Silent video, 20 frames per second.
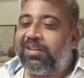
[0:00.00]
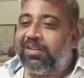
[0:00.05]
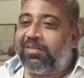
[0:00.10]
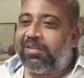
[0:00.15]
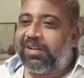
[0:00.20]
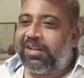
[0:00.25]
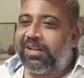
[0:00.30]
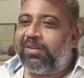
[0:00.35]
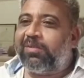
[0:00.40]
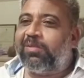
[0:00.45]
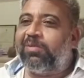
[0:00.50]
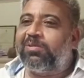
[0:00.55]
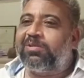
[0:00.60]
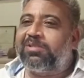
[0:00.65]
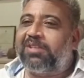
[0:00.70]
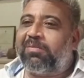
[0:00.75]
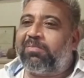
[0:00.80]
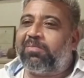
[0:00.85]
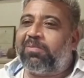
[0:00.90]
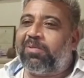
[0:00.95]
The very good
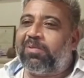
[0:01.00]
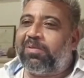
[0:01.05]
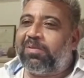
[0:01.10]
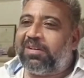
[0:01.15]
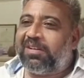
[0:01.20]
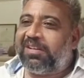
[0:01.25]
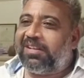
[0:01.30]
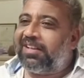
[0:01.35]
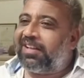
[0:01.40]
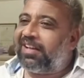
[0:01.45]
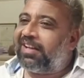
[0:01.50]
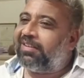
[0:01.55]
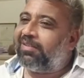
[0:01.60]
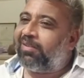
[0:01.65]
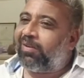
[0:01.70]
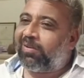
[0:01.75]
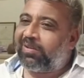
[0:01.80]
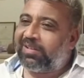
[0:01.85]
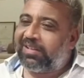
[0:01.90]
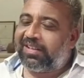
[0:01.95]
support, and
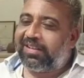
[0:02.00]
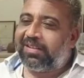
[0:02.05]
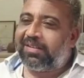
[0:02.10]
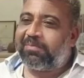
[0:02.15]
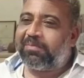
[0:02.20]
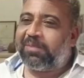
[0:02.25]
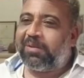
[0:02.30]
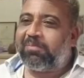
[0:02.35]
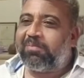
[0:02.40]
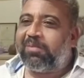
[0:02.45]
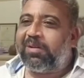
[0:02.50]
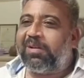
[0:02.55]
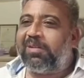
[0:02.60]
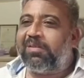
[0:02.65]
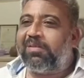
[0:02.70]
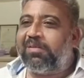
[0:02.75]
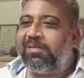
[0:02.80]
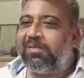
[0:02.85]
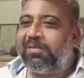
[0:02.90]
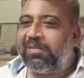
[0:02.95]
all the people
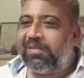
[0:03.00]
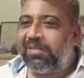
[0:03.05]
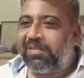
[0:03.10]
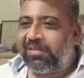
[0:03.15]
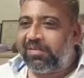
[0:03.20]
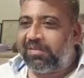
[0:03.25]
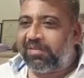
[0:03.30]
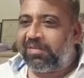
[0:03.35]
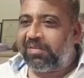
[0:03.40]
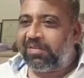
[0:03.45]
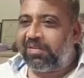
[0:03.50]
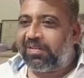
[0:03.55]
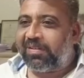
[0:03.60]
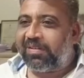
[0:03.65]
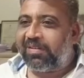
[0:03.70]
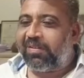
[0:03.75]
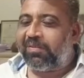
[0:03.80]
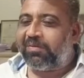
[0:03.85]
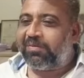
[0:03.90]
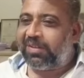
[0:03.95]

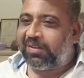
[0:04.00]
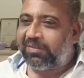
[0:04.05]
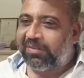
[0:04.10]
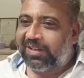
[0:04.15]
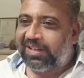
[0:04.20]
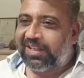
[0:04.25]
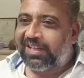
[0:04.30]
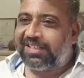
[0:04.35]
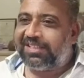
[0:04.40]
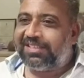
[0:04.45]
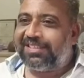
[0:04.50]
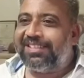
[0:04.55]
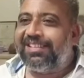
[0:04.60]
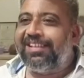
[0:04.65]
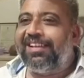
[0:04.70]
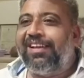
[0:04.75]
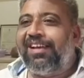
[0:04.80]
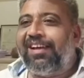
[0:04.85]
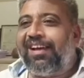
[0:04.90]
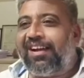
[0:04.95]
of the village
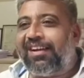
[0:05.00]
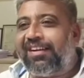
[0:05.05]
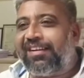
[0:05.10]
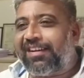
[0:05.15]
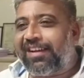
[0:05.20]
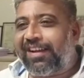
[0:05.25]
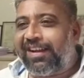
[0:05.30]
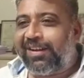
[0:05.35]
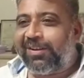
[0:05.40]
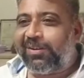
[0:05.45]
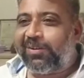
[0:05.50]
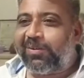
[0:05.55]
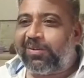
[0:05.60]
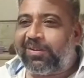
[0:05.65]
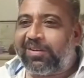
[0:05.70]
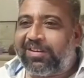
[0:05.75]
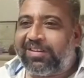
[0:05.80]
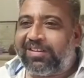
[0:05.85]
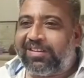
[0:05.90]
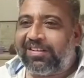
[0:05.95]
are trying to
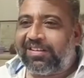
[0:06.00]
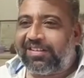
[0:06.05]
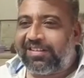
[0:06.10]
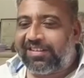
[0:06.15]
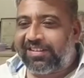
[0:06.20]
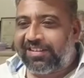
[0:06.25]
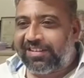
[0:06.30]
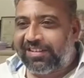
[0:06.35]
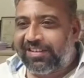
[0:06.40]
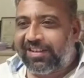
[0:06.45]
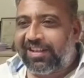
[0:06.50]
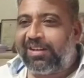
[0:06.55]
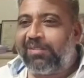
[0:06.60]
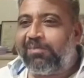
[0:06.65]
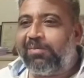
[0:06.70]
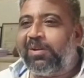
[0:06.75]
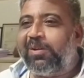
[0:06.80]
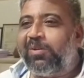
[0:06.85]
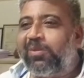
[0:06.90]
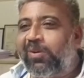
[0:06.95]
tell
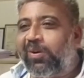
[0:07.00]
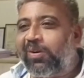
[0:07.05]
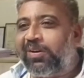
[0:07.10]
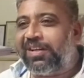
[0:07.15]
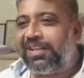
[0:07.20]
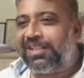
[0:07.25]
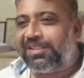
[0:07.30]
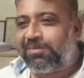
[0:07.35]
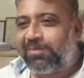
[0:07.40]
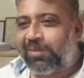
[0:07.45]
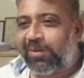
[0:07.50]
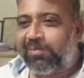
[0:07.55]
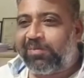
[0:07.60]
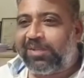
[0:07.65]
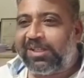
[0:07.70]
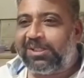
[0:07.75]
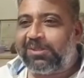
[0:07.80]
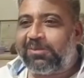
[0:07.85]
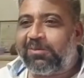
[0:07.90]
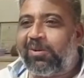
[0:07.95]
me contest from
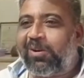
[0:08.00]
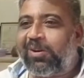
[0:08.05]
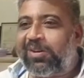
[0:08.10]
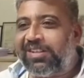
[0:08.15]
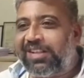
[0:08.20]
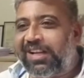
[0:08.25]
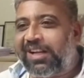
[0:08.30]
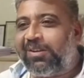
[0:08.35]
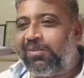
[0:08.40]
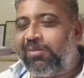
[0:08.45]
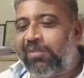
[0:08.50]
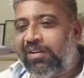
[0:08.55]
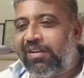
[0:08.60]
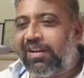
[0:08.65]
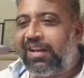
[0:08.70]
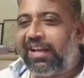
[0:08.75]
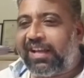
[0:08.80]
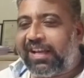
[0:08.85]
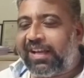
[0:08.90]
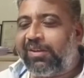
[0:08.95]
this ward, that
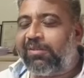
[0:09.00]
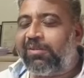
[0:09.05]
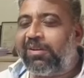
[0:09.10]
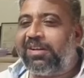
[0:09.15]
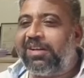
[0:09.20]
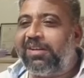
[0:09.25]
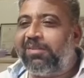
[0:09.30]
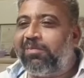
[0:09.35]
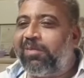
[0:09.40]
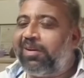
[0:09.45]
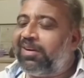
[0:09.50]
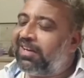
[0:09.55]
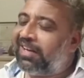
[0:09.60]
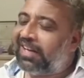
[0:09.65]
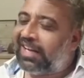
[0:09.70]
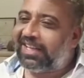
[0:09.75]
ward. I have a demand.